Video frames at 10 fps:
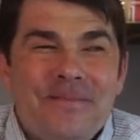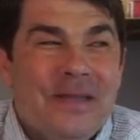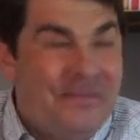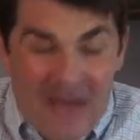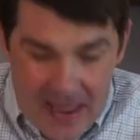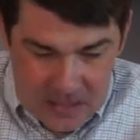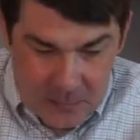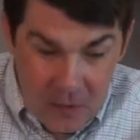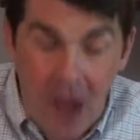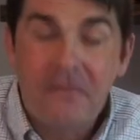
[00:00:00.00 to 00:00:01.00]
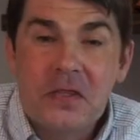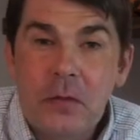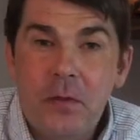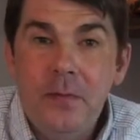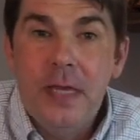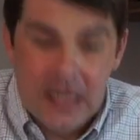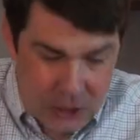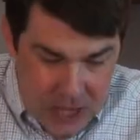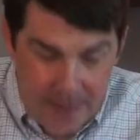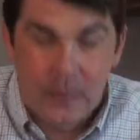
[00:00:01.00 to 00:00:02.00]
In fact, the prophet that we meet in
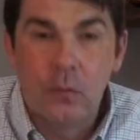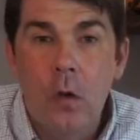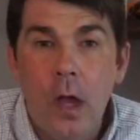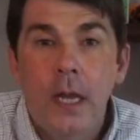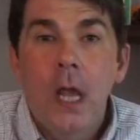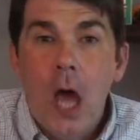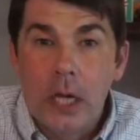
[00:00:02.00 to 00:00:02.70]
chapter 1,